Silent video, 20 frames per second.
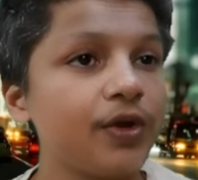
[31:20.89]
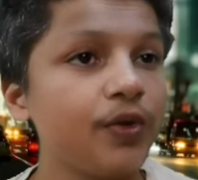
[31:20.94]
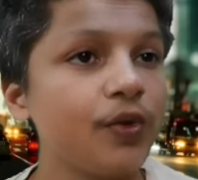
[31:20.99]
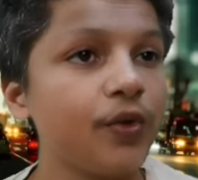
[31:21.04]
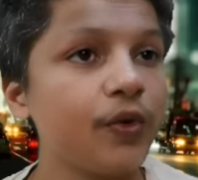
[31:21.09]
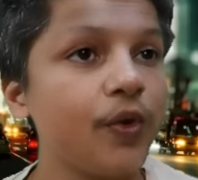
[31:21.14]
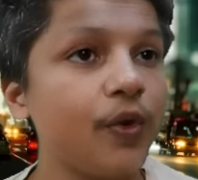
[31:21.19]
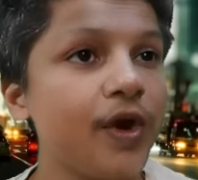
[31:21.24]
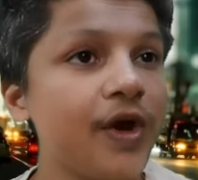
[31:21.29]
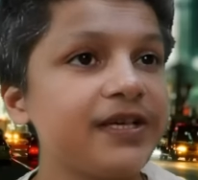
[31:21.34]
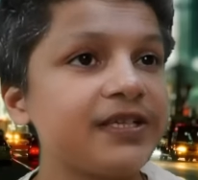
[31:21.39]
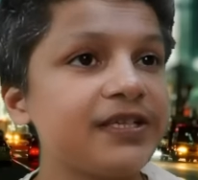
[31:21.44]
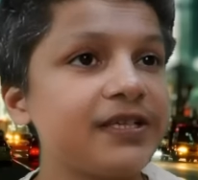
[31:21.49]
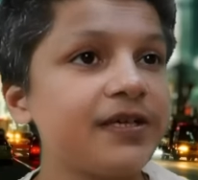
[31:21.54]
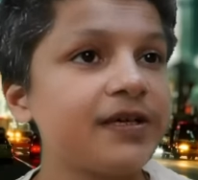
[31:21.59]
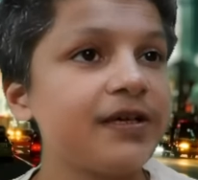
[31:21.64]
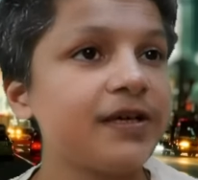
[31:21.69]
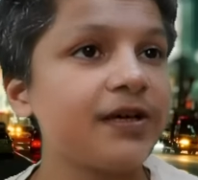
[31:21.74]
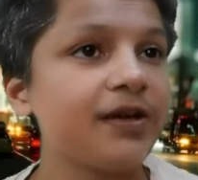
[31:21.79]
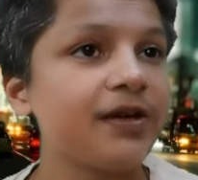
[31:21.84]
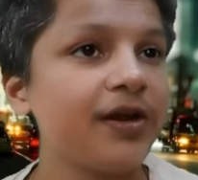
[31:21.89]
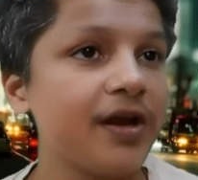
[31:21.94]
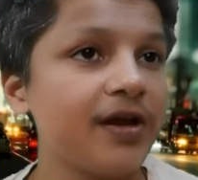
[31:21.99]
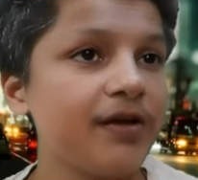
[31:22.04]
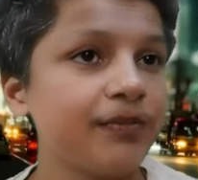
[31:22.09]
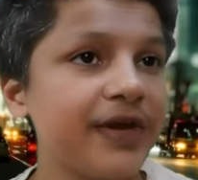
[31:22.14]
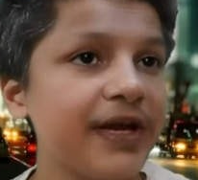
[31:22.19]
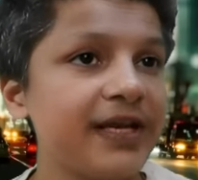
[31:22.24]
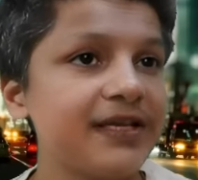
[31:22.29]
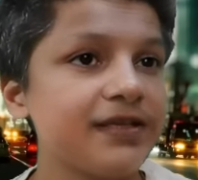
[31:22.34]
quarter
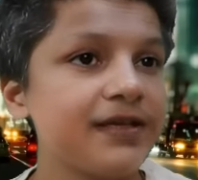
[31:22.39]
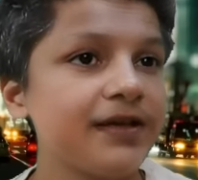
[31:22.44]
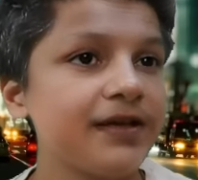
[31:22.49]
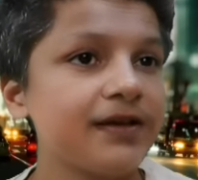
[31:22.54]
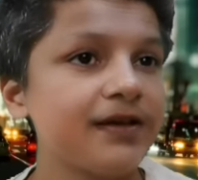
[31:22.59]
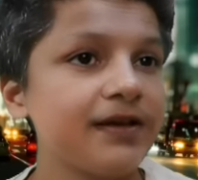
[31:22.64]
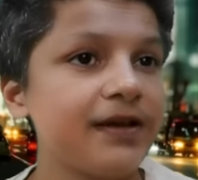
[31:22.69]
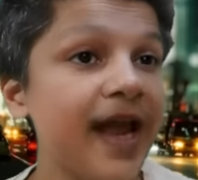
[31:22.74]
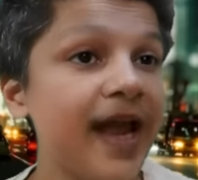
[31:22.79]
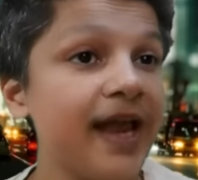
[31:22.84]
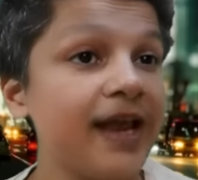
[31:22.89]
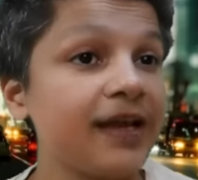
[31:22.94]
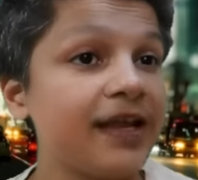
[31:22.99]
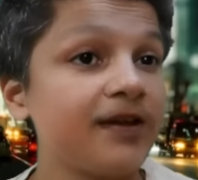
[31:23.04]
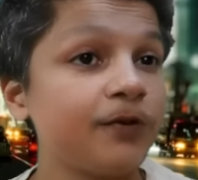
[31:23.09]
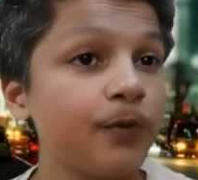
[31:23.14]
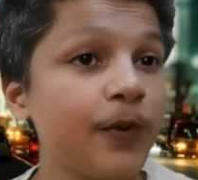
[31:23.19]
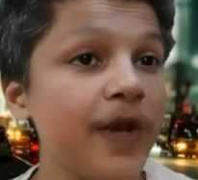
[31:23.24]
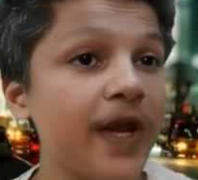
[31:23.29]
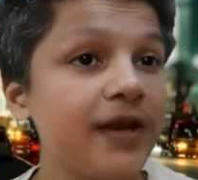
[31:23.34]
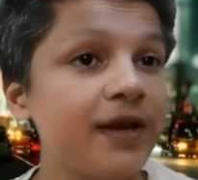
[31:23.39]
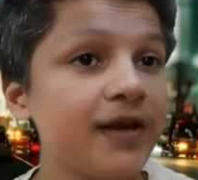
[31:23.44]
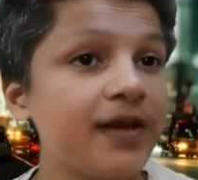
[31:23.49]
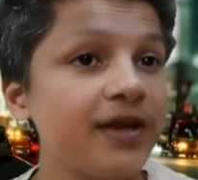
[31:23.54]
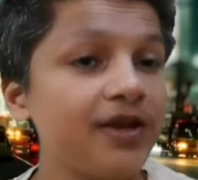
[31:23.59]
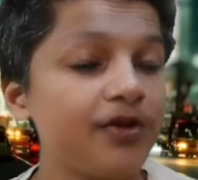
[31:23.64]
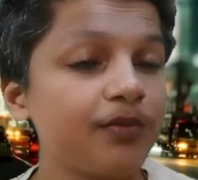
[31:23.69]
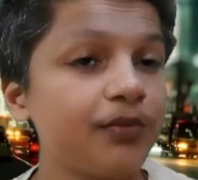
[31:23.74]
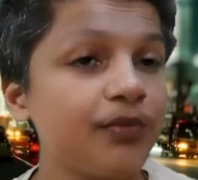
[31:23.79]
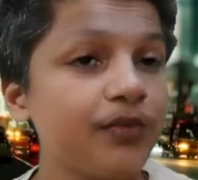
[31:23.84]
combat and love when
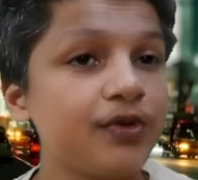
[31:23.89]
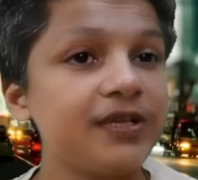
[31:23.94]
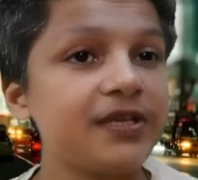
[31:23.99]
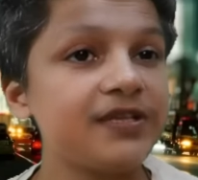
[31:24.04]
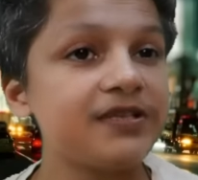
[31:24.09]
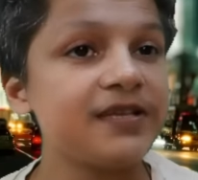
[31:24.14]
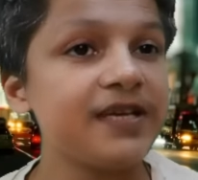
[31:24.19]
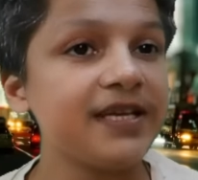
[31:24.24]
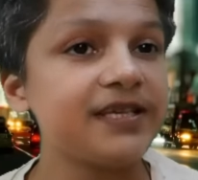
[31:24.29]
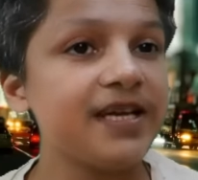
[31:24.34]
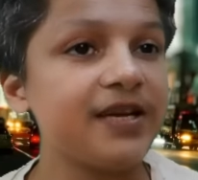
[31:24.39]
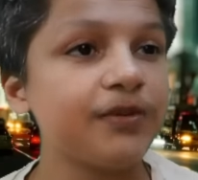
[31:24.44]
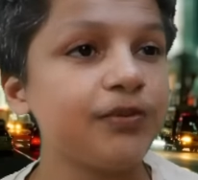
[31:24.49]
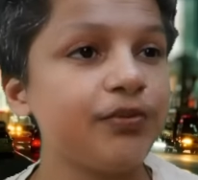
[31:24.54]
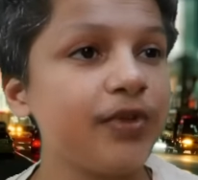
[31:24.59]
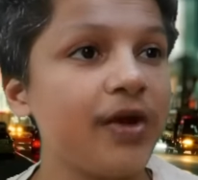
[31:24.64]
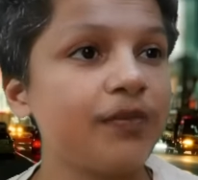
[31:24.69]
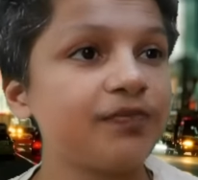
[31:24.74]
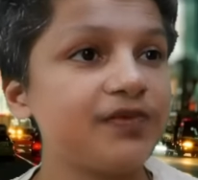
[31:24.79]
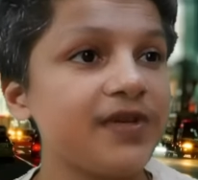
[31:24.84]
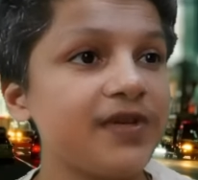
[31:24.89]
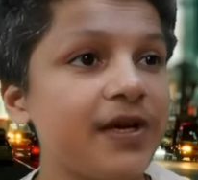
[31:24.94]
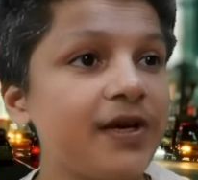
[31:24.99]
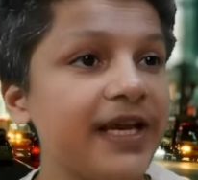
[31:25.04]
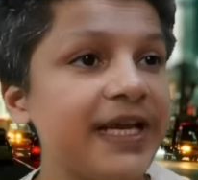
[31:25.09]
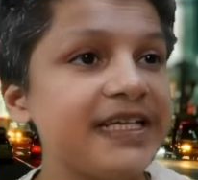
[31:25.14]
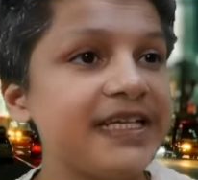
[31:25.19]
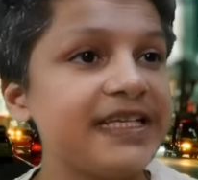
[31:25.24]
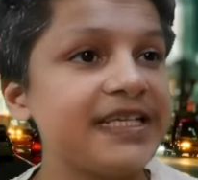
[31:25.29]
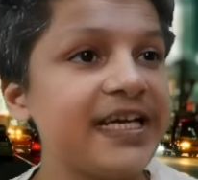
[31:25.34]
both the set and props are
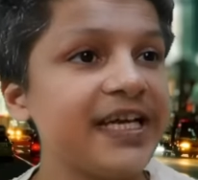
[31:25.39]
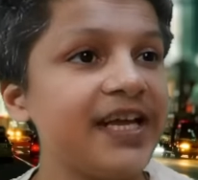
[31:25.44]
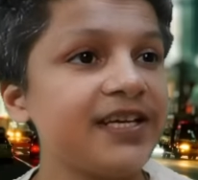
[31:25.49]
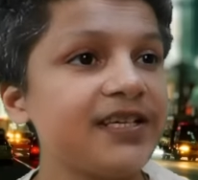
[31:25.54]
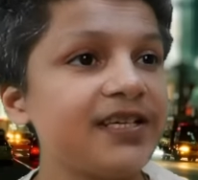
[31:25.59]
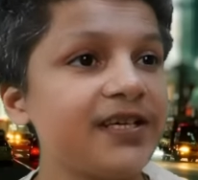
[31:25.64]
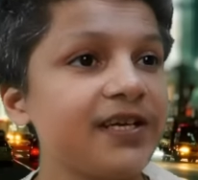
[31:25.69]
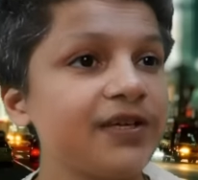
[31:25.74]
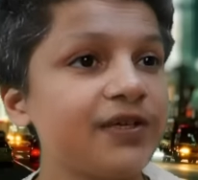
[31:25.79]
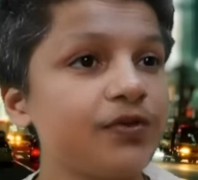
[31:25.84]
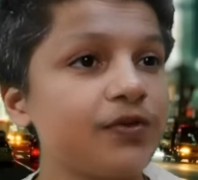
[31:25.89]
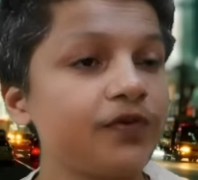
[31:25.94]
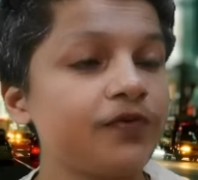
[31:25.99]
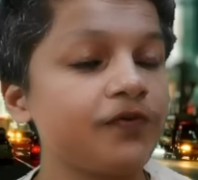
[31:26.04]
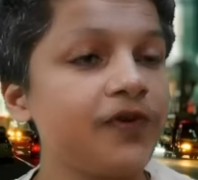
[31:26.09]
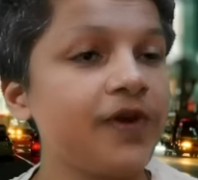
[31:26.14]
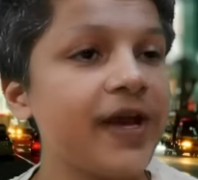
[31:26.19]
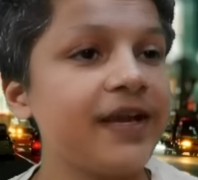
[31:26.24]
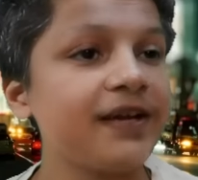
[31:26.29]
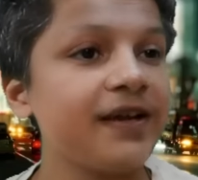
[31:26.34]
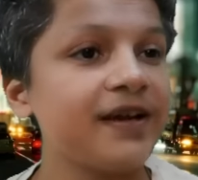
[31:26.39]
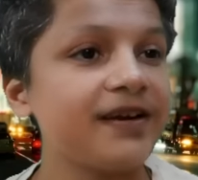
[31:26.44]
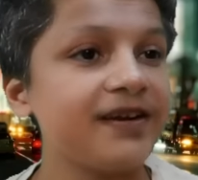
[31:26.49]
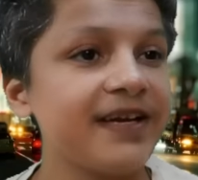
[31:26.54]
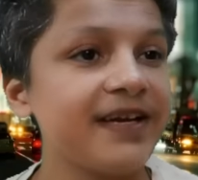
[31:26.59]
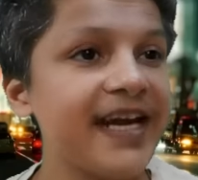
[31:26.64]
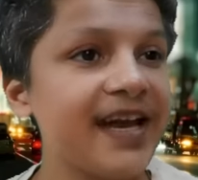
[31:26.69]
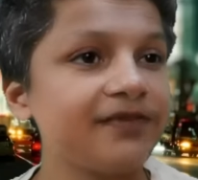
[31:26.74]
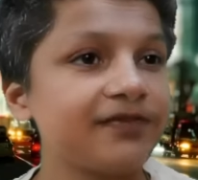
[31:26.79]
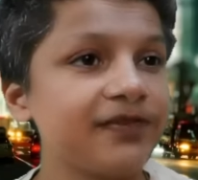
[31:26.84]
integrated into the fight
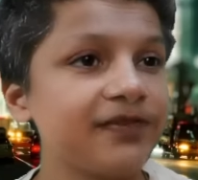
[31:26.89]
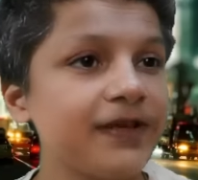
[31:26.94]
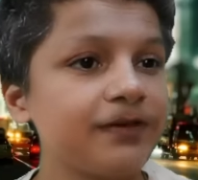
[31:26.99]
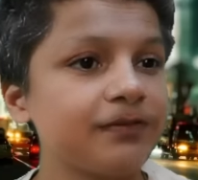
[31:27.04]
choreography.